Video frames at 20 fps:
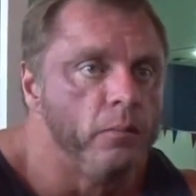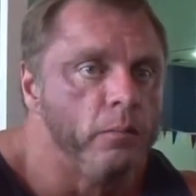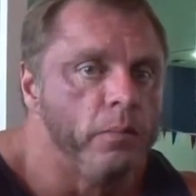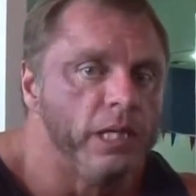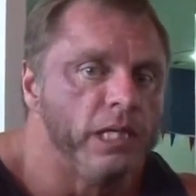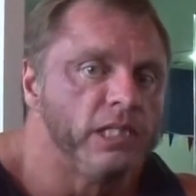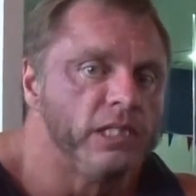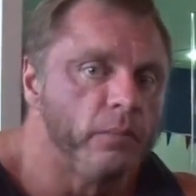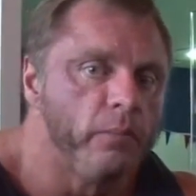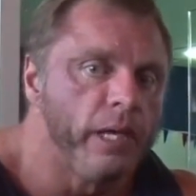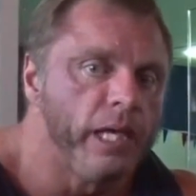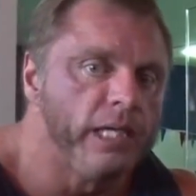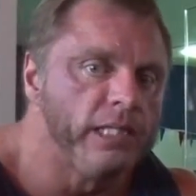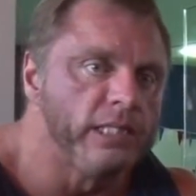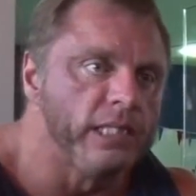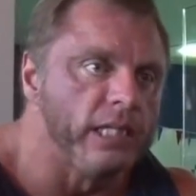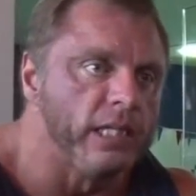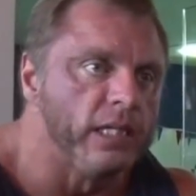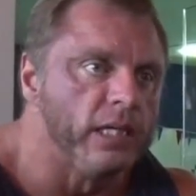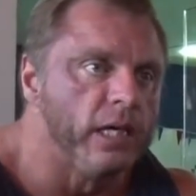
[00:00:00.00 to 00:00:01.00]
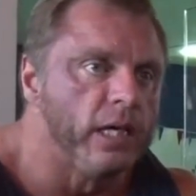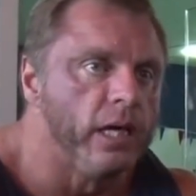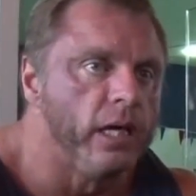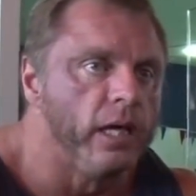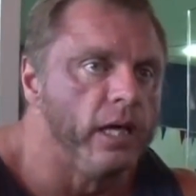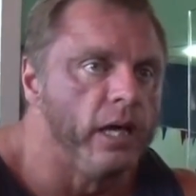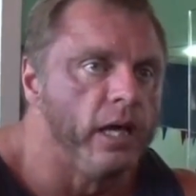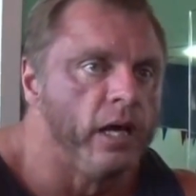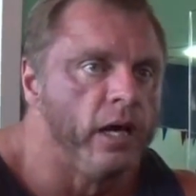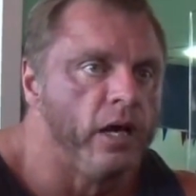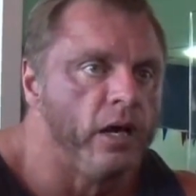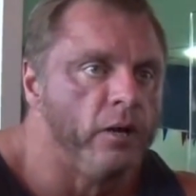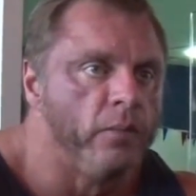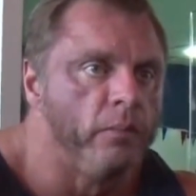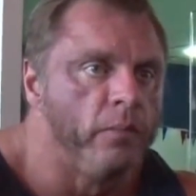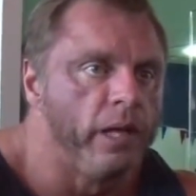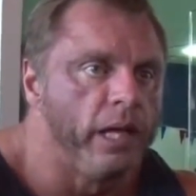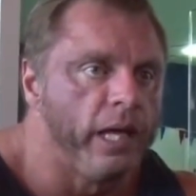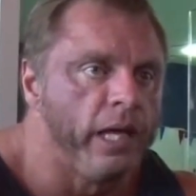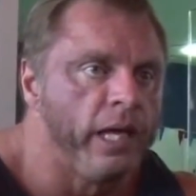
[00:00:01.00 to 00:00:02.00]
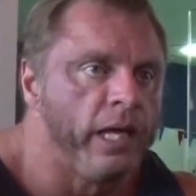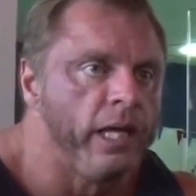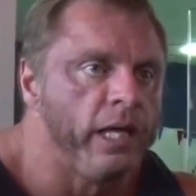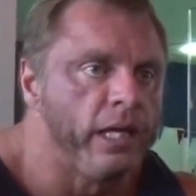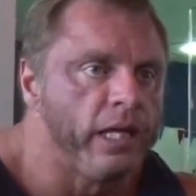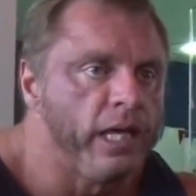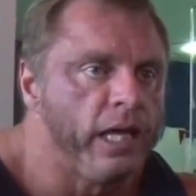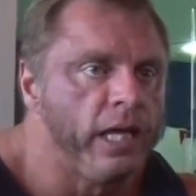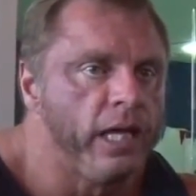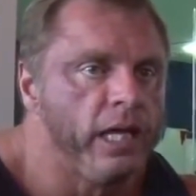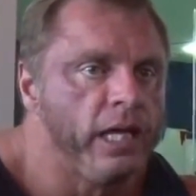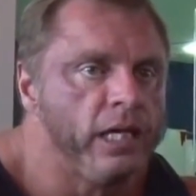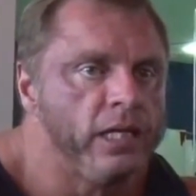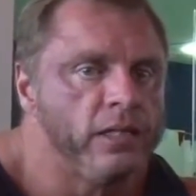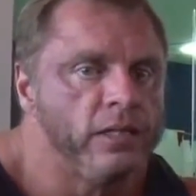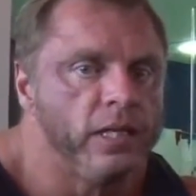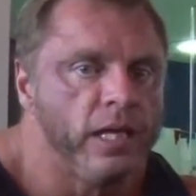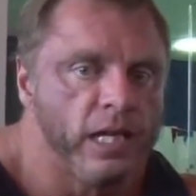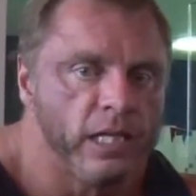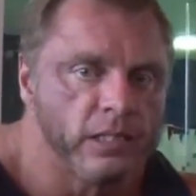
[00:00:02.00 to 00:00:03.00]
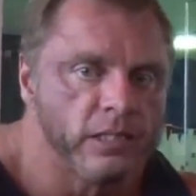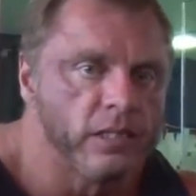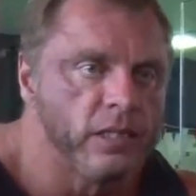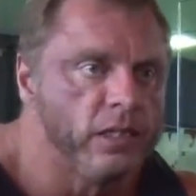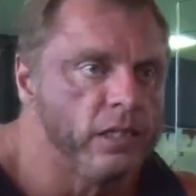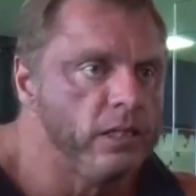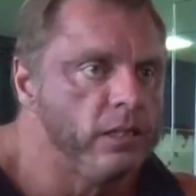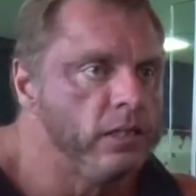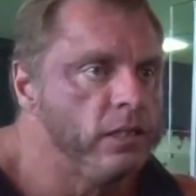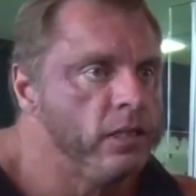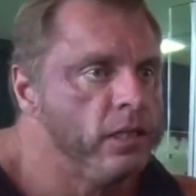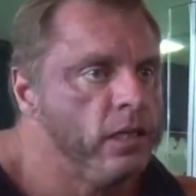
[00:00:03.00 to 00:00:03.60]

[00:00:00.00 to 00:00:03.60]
But it's amazing. And again, insulin,